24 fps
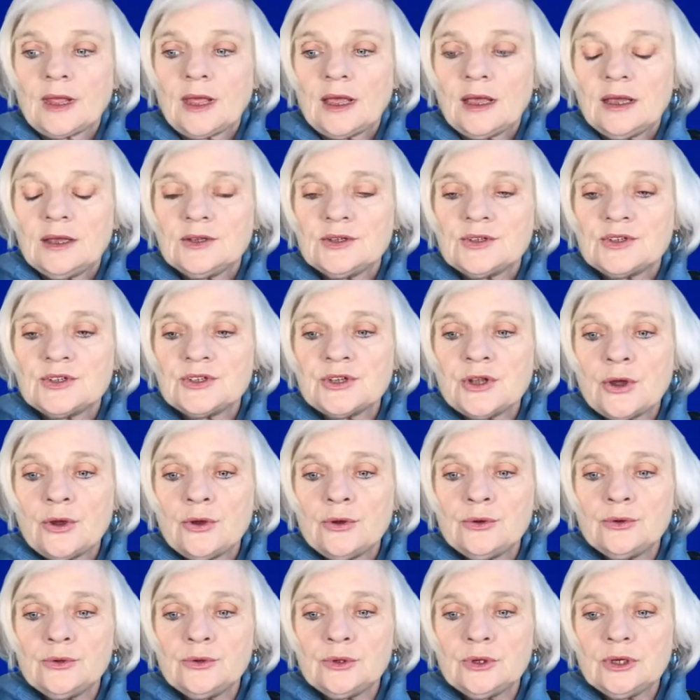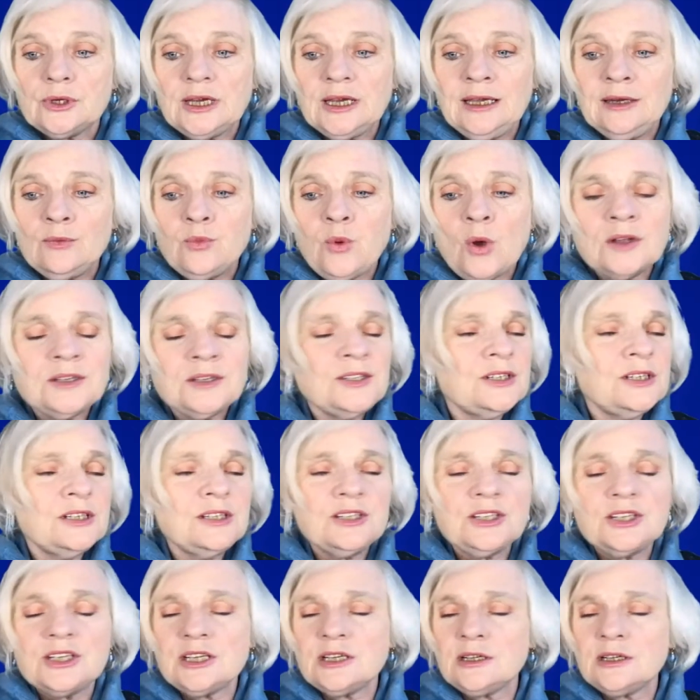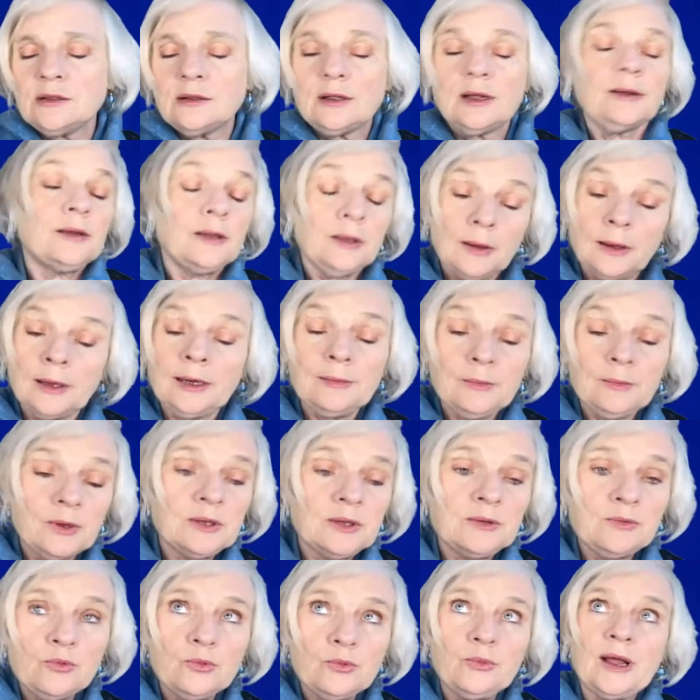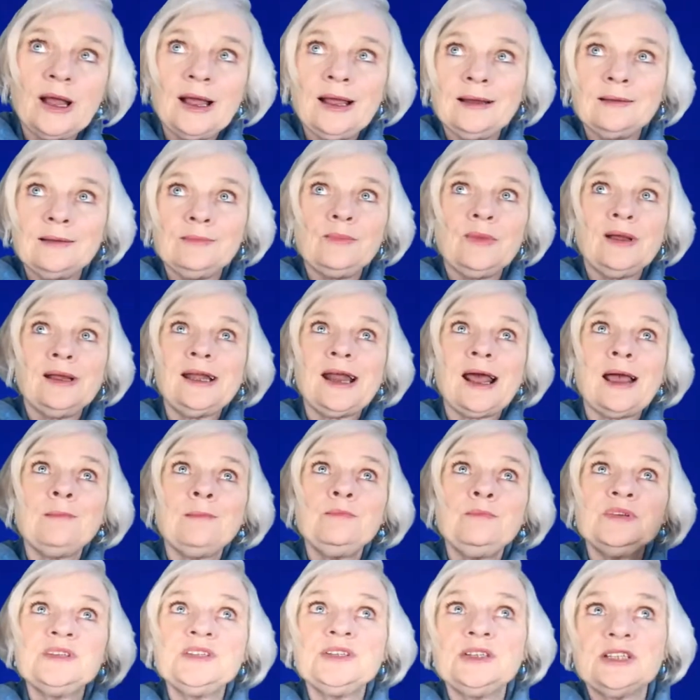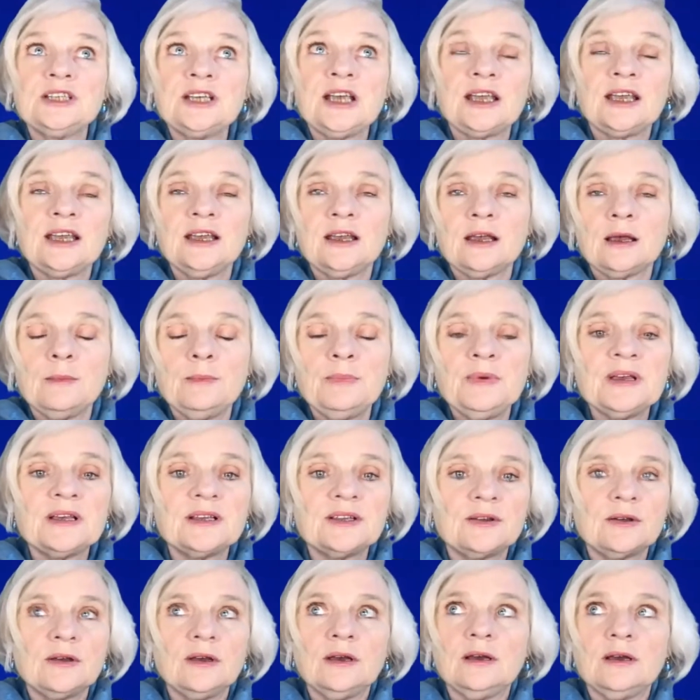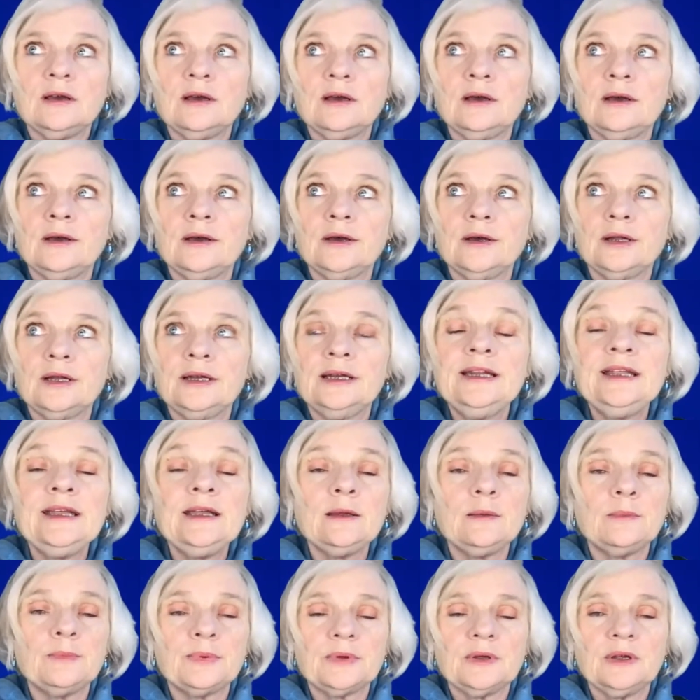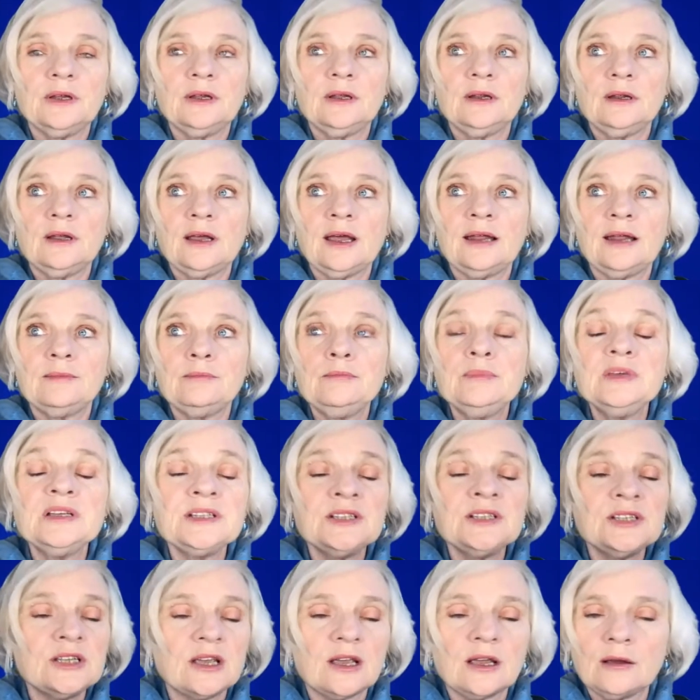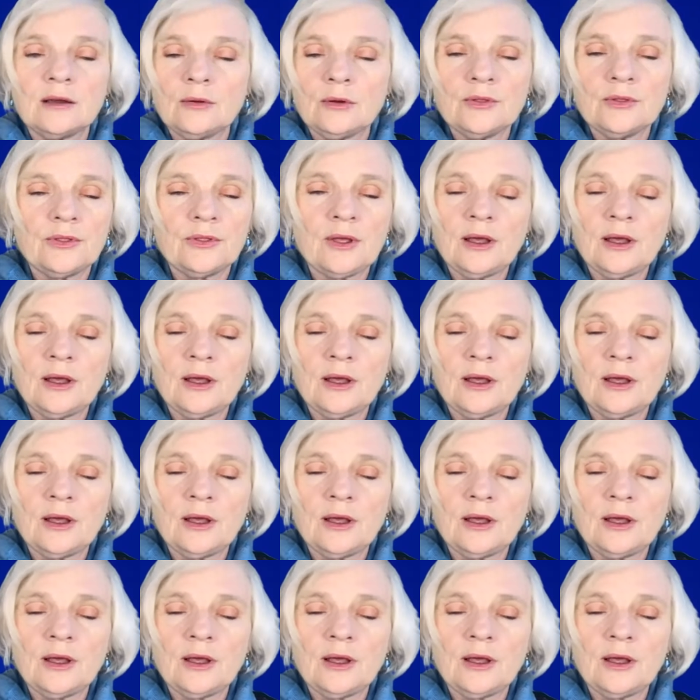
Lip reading: So it wasn't until I'm busy taking a big leap and missing.